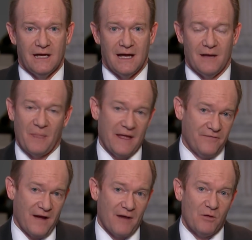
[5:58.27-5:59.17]
Um,
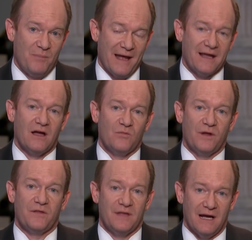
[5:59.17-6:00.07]
if I were betting on
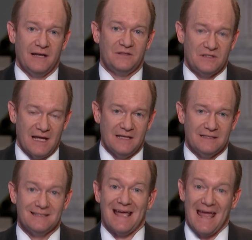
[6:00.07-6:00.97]
whether the United
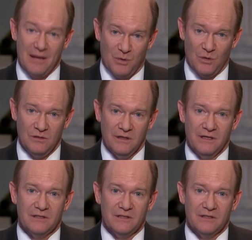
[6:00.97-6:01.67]
States is able